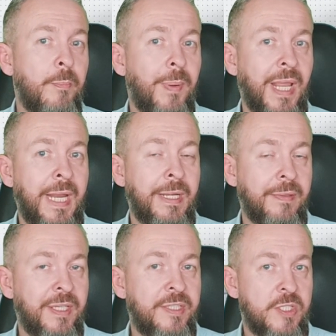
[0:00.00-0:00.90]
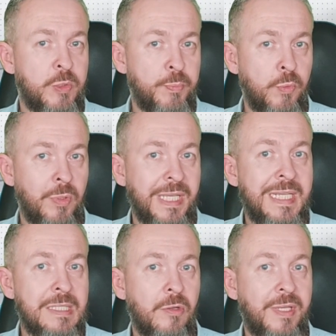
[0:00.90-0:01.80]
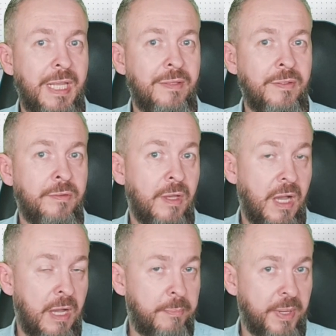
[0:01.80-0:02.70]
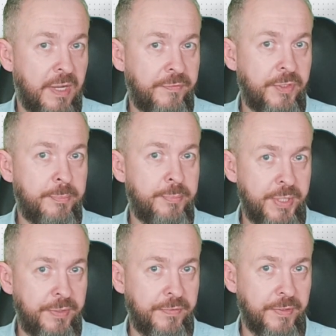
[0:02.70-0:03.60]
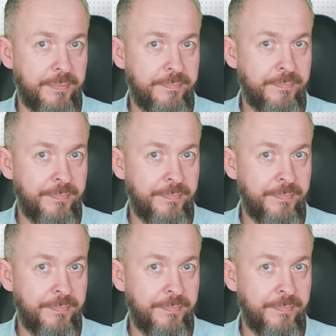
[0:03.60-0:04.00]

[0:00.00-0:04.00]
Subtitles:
complain that the spool is located above the printer